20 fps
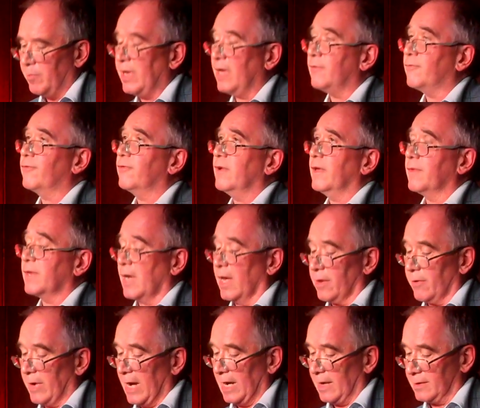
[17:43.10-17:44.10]
Bev and the
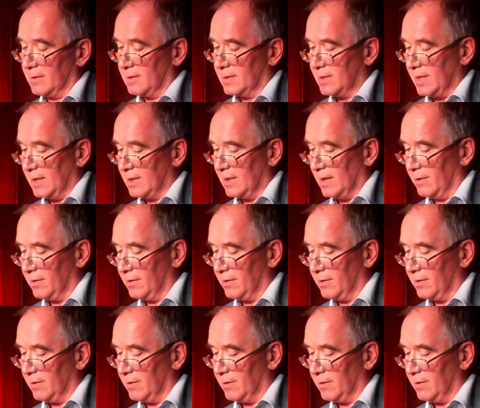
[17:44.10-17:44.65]
other Alan said